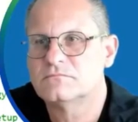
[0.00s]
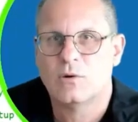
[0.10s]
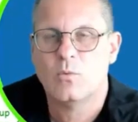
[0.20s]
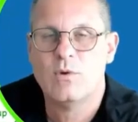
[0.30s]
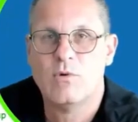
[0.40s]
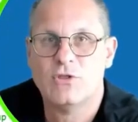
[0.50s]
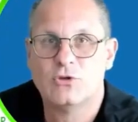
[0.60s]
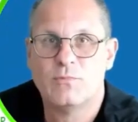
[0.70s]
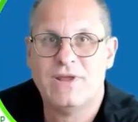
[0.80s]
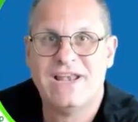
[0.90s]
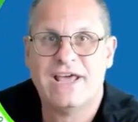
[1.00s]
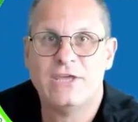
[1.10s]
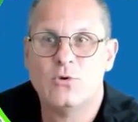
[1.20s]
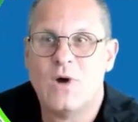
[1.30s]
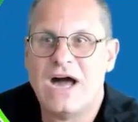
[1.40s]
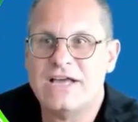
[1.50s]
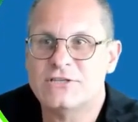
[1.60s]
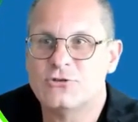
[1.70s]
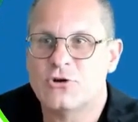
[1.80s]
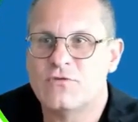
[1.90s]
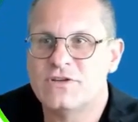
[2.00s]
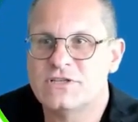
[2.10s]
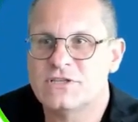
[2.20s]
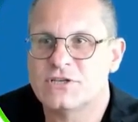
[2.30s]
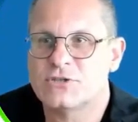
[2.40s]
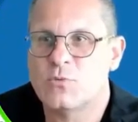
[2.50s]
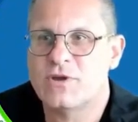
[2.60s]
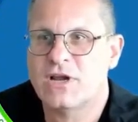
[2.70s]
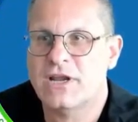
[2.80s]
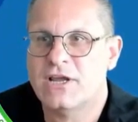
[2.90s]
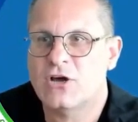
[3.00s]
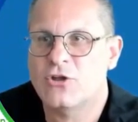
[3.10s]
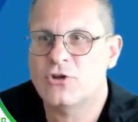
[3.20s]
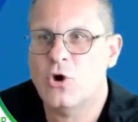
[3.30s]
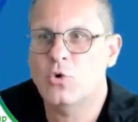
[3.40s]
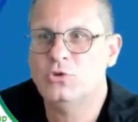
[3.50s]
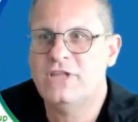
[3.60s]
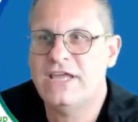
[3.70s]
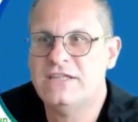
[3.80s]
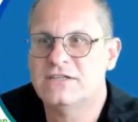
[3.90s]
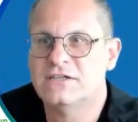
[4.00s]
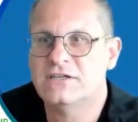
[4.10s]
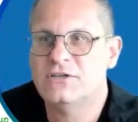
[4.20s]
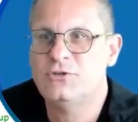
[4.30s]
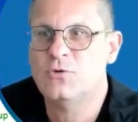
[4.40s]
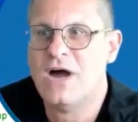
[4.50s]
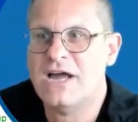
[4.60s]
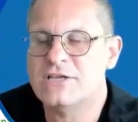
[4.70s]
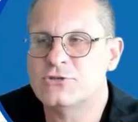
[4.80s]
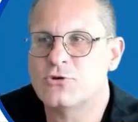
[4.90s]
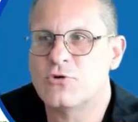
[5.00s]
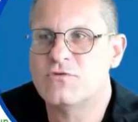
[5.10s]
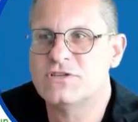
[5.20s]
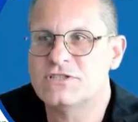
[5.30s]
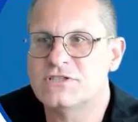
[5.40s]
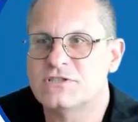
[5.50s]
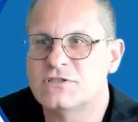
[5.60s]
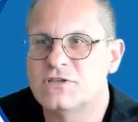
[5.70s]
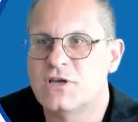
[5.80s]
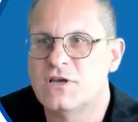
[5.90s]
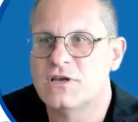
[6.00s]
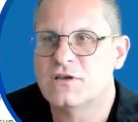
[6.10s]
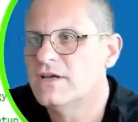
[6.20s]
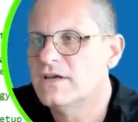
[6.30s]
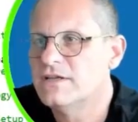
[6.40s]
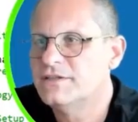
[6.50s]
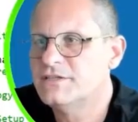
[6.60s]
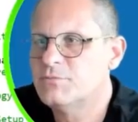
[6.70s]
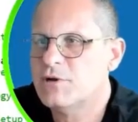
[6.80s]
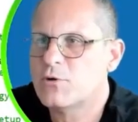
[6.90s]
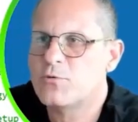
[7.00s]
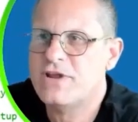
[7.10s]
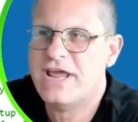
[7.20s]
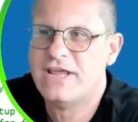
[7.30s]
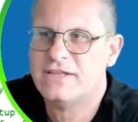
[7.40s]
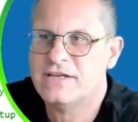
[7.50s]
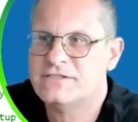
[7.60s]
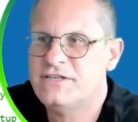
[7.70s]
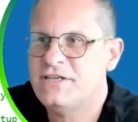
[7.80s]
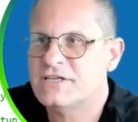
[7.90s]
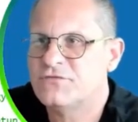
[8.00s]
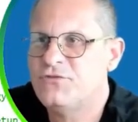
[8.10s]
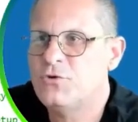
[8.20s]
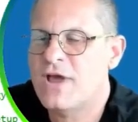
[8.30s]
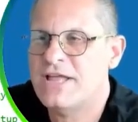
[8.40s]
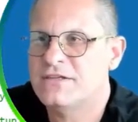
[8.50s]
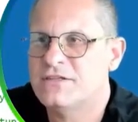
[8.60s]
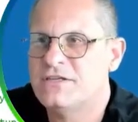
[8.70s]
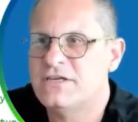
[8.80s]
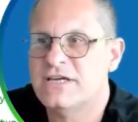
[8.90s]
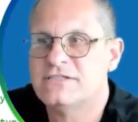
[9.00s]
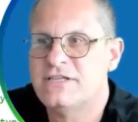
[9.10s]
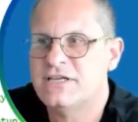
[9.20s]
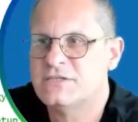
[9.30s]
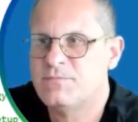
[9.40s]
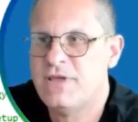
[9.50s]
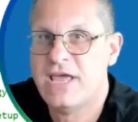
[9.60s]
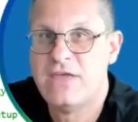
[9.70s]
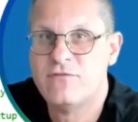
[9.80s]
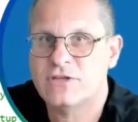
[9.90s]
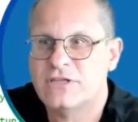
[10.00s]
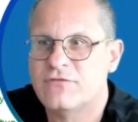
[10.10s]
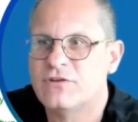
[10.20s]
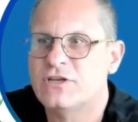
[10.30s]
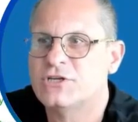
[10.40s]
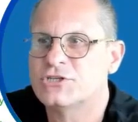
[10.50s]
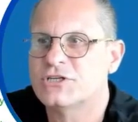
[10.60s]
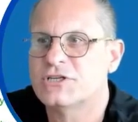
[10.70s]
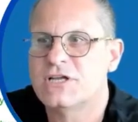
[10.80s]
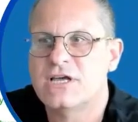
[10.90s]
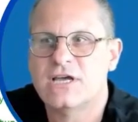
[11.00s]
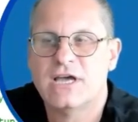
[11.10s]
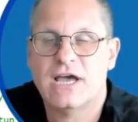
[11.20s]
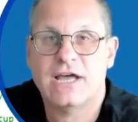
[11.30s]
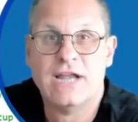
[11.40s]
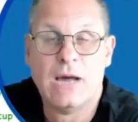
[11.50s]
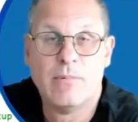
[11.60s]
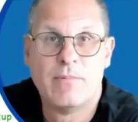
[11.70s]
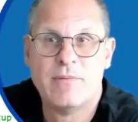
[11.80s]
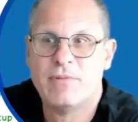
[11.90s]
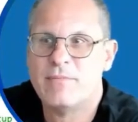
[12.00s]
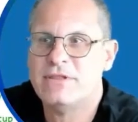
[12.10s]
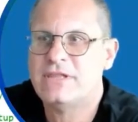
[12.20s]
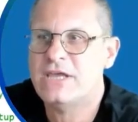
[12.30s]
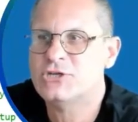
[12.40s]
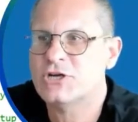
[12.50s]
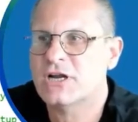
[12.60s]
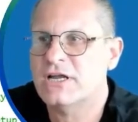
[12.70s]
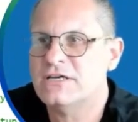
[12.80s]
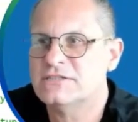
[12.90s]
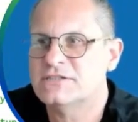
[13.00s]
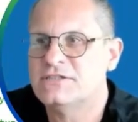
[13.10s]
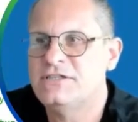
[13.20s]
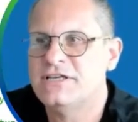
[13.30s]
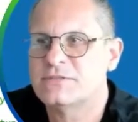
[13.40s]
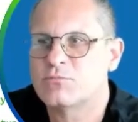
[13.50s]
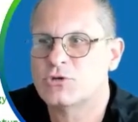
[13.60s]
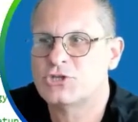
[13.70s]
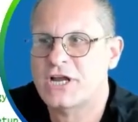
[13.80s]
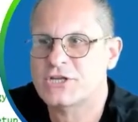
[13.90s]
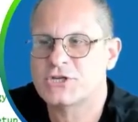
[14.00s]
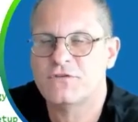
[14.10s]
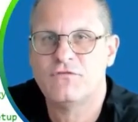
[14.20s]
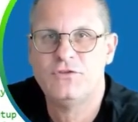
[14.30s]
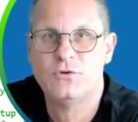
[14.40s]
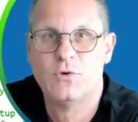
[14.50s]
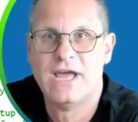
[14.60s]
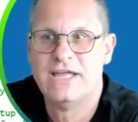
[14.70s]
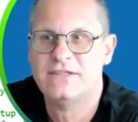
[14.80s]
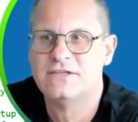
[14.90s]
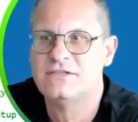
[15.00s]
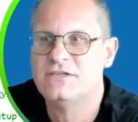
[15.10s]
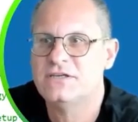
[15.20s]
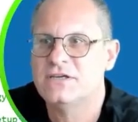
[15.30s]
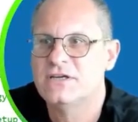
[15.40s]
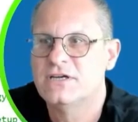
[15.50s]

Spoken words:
We want to build a UI service, so we click on OData UI service. This will create a CDS view entity, a CDS behavior definition, an ABAP implementation class, the CDS projection view entity,